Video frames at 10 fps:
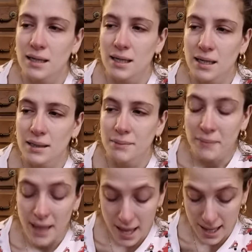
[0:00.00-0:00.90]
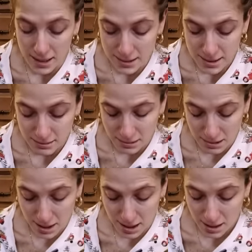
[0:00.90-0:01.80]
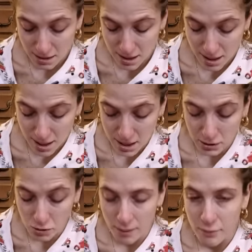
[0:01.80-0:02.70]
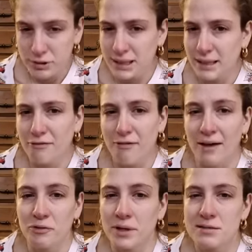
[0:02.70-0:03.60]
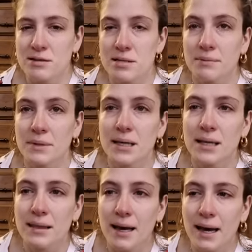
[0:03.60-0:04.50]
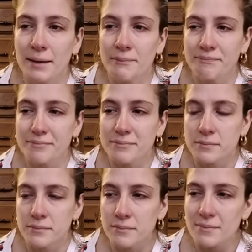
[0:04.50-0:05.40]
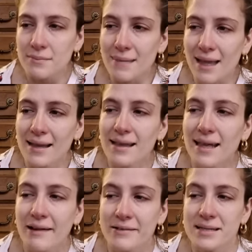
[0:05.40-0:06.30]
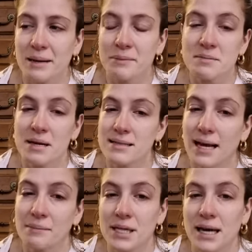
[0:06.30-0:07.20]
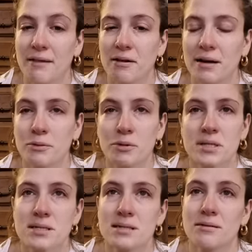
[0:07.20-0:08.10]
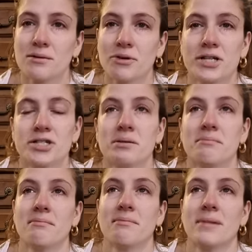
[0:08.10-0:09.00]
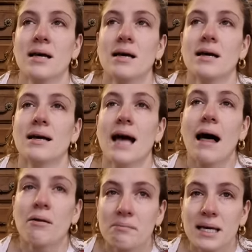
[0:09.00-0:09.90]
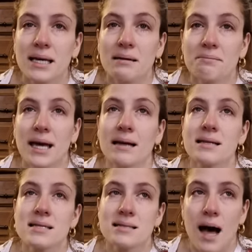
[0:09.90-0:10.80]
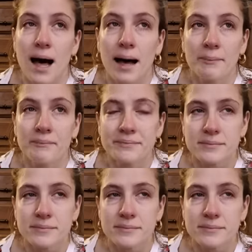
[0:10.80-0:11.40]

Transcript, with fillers: Uh, and, you know, I'm only like five weeks or something like that. And every time we spent time together, it was Rachel help me make it stop.